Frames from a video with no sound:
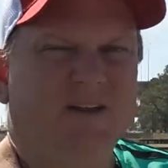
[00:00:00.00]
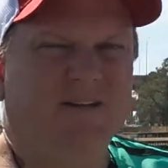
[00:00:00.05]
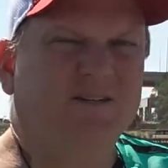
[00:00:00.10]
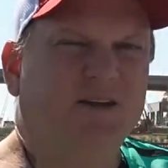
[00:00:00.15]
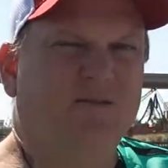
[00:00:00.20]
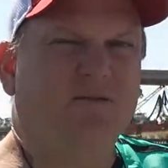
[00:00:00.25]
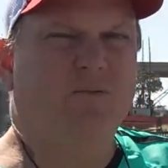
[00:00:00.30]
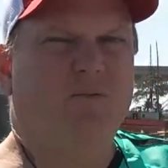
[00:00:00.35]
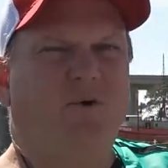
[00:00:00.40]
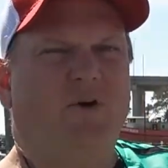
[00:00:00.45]

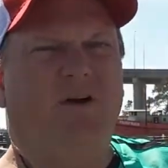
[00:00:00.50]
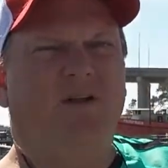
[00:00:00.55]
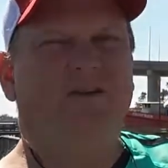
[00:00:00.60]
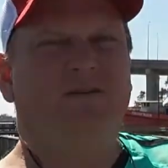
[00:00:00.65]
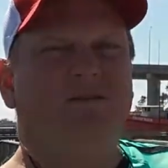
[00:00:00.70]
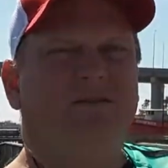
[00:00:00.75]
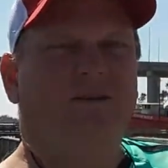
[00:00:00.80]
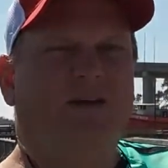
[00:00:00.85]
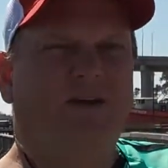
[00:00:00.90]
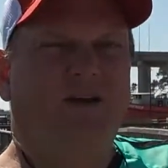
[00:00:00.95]
Greetings,
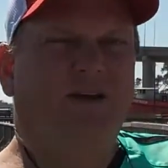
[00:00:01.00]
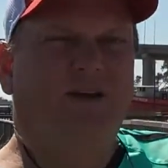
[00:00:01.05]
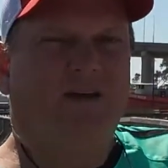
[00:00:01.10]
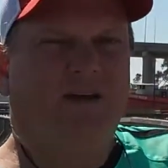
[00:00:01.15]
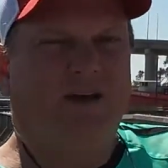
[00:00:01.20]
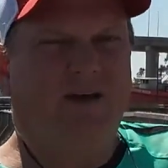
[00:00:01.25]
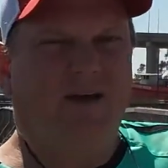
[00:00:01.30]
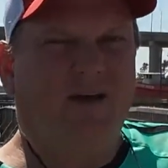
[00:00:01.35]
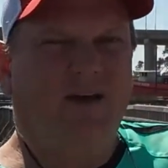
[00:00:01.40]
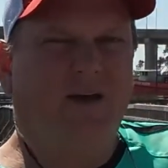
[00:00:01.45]
everyone.
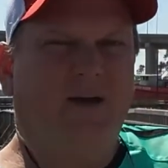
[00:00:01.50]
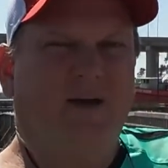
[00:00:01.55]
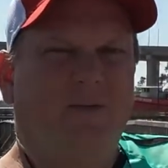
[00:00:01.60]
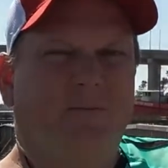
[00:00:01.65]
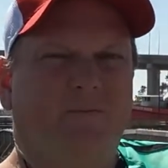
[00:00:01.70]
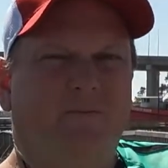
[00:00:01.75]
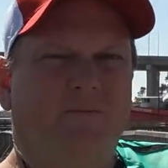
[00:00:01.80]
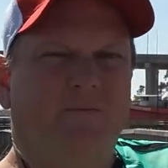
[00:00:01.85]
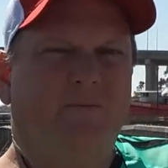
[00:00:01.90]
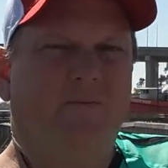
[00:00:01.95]

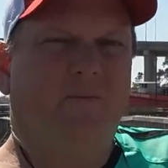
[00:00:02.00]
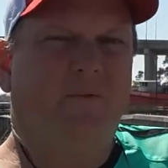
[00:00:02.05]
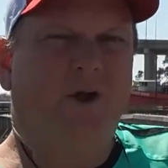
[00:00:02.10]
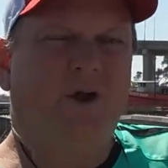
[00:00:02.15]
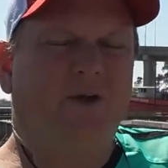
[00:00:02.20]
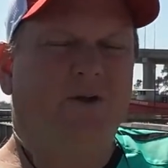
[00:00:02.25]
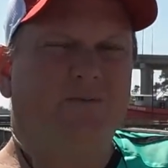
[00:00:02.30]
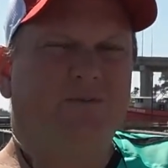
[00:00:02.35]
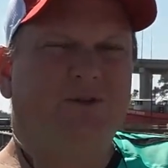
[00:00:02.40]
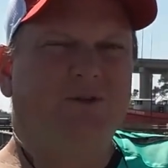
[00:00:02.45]

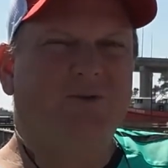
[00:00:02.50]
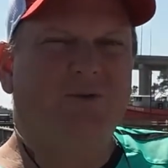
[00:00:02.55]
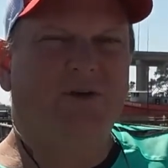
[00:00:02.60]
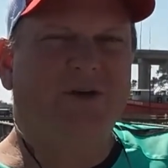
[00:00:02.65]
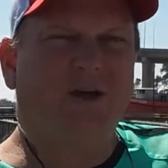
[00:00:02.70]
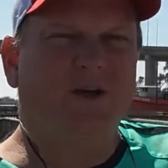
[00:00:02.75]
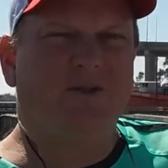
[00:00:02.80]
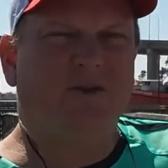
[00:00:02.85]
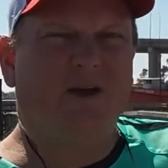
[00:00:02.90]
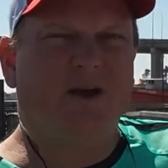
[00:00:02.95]
Welcome to
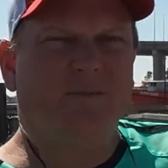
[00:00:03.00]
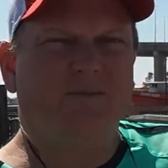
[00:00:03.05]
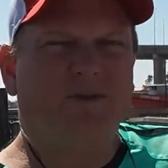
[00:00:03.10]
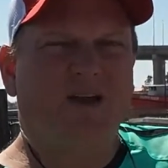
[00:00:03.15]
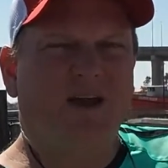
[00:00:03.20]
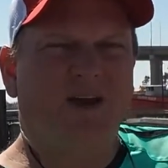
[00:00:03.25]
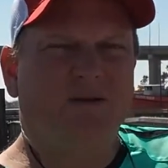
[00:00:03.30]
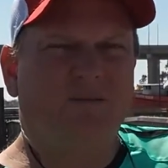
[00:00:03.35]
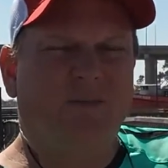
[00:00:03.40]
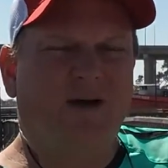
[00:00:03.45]
another
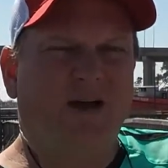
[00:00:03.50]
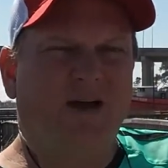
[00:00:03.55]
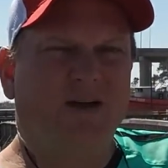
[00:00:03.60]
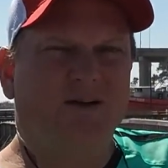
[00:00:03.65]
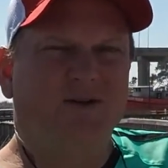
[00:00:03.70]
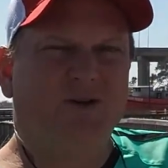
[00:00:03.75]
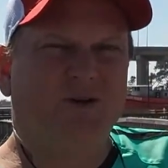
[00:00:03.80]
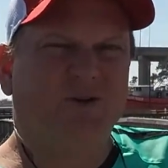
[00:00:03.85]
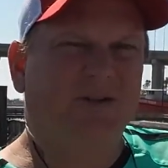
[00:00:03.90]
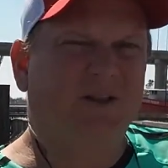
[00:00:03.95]
update of
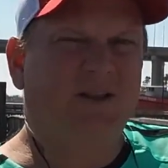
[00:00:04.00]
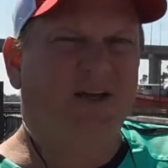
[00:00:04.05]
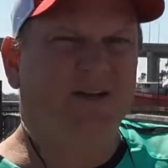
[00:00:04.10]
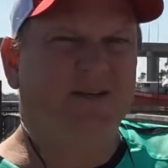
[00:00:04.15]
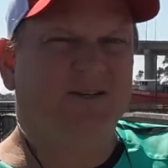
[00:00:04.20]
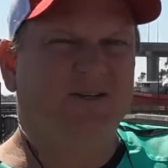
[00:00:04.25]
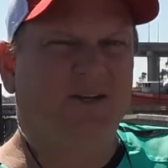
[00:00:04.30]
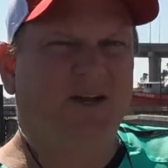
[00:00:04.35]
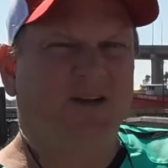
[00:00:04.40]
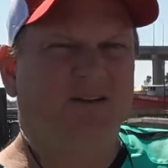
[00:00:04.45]
mine during the
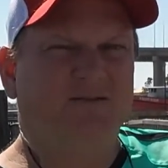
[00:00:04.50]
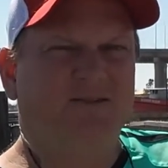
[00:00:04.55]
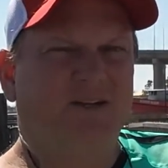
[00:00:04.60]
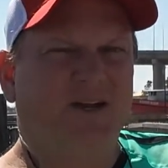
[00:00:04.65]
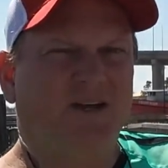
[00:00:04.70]
legislative